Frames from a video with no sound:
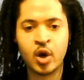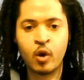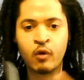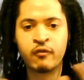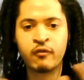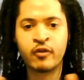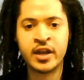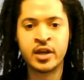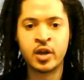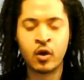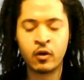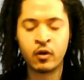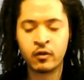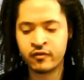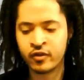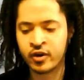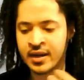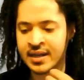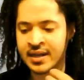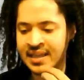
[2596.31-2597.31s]
over and
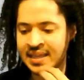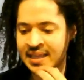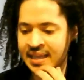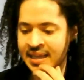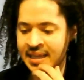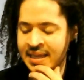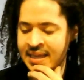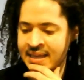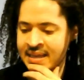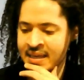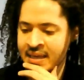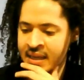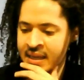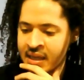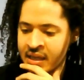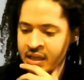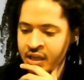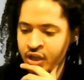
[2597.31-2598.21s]
over again.